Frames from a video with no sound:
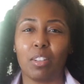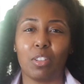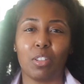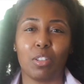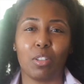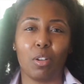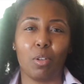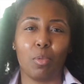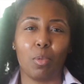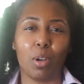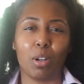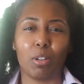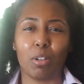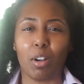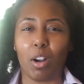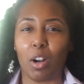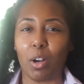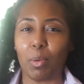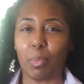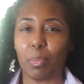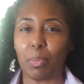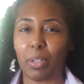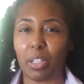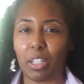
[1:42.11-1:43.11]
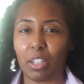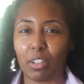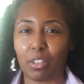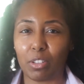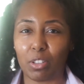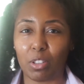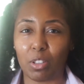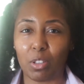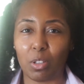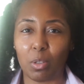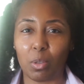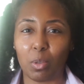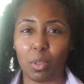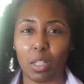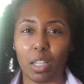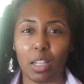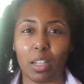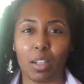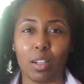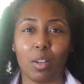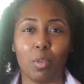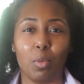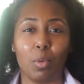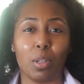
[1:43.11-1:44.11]
So what are our peers
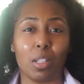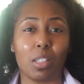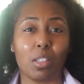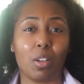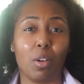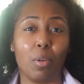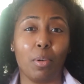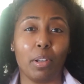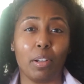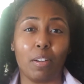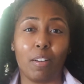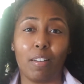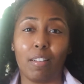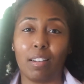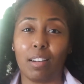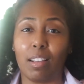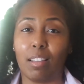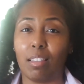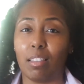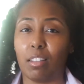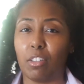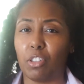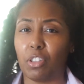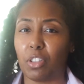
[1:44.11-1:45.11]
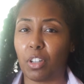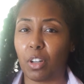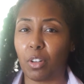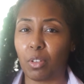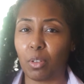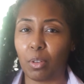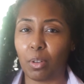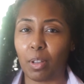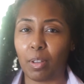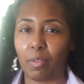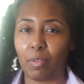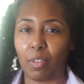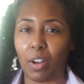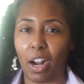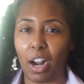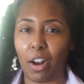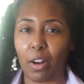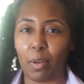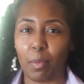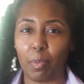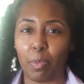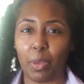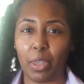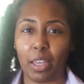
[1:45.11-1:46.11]
doing? What's going on in the general
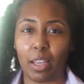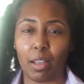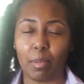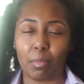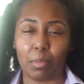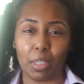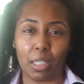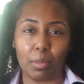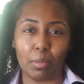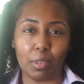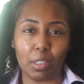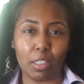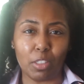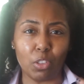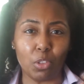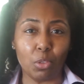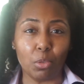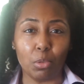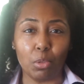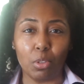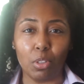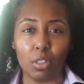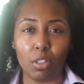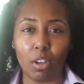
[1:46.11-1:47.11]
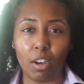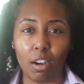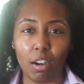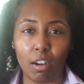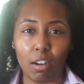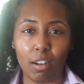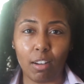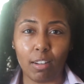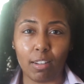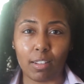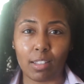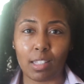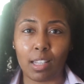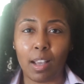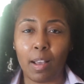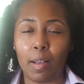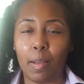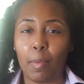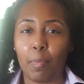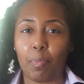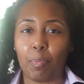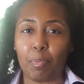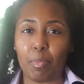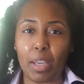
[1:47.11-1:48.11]
environment? Maybe new laws,
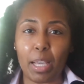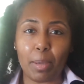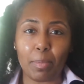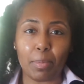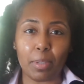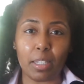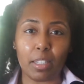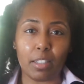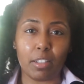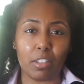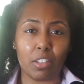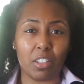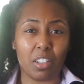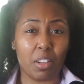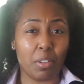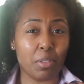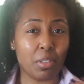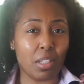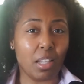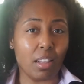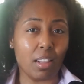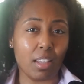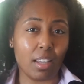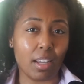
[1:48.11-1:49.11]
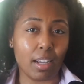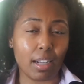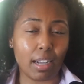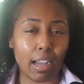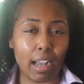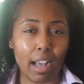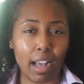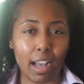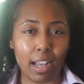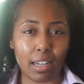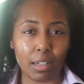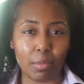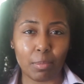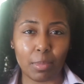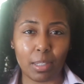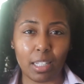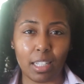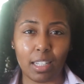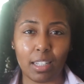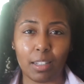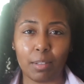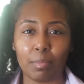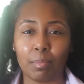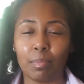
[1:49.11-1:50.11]
maybe shifts in the
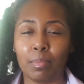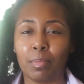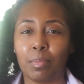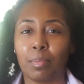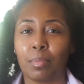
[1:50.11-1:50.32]
economy.